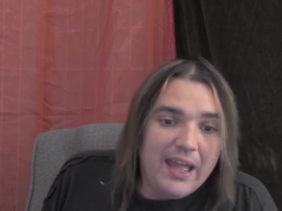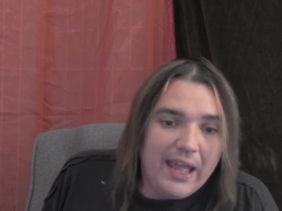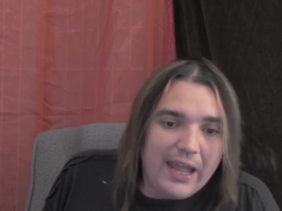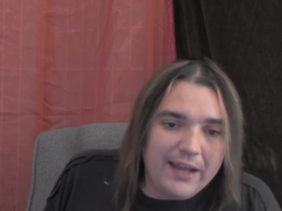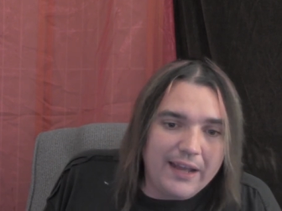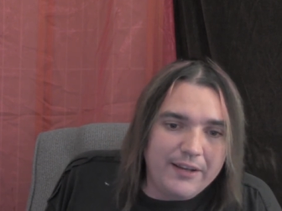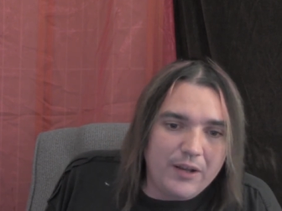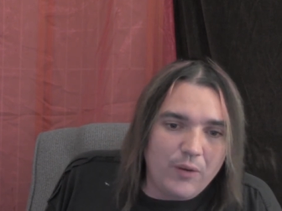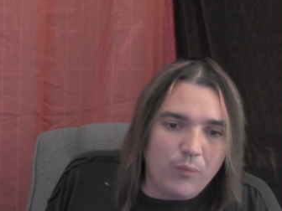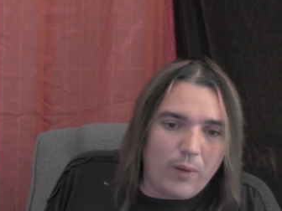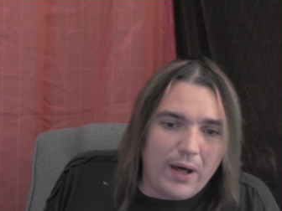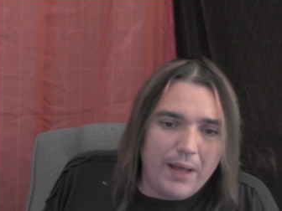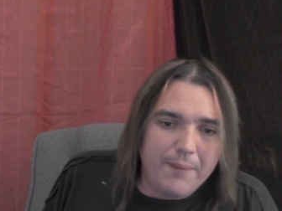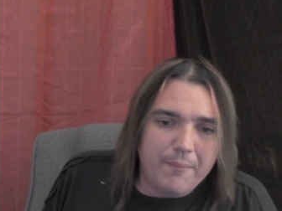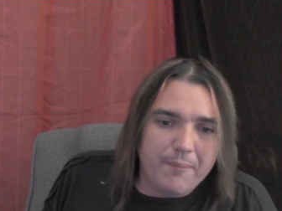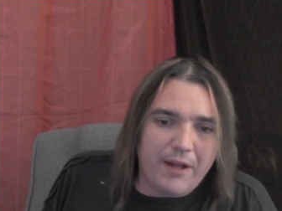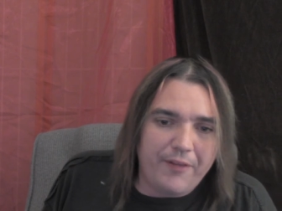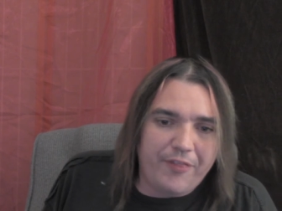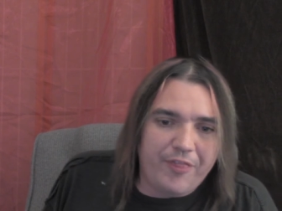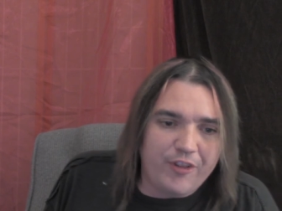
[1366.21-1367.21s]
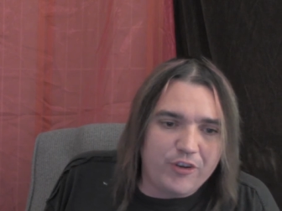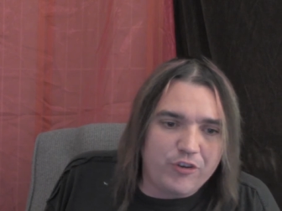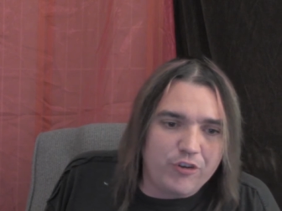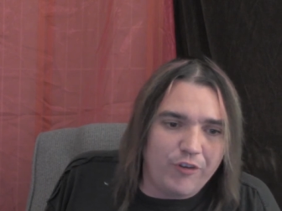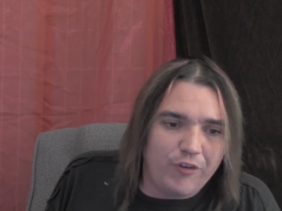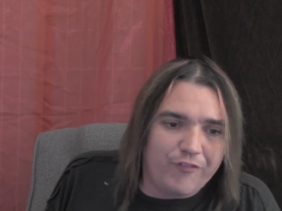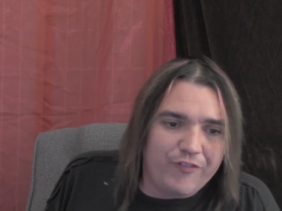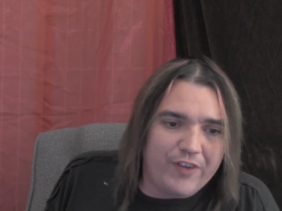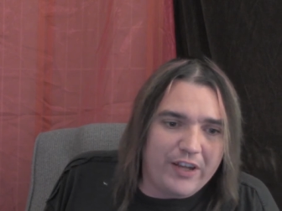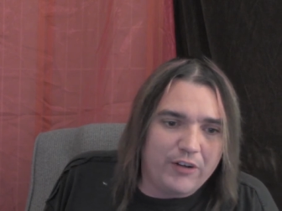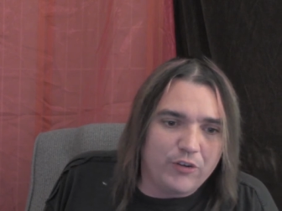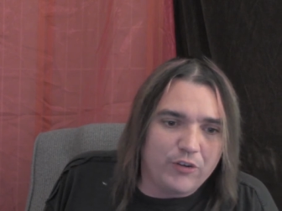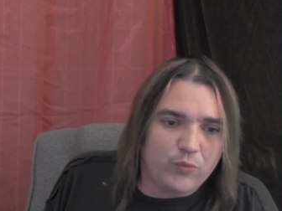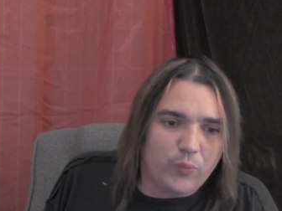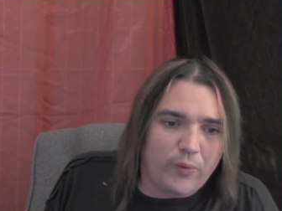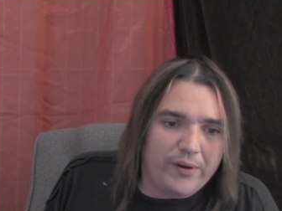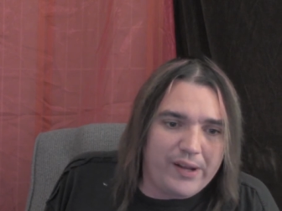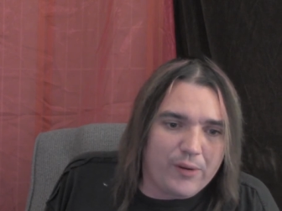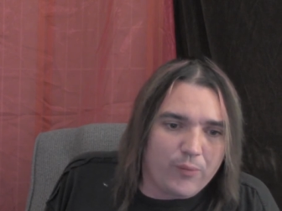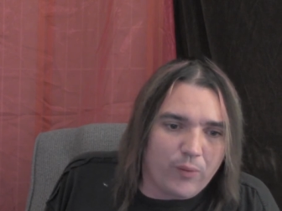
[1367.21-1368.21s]
and in 1 month, the two figures
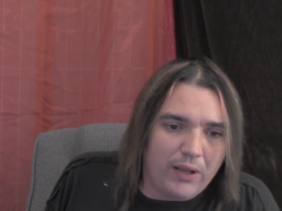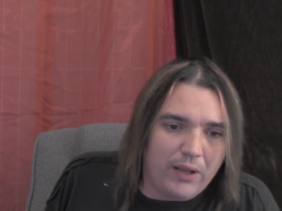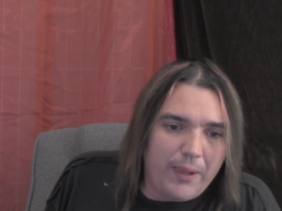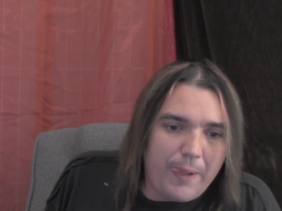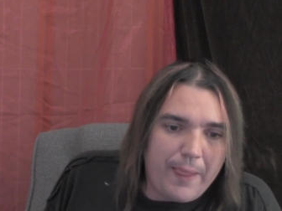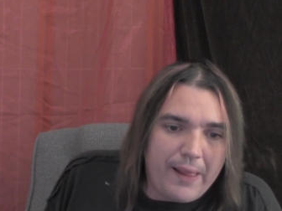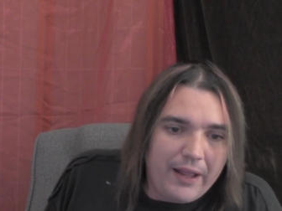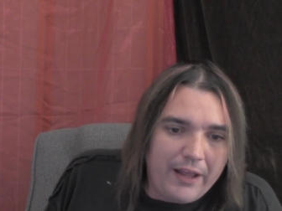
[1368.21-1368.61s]
were equal.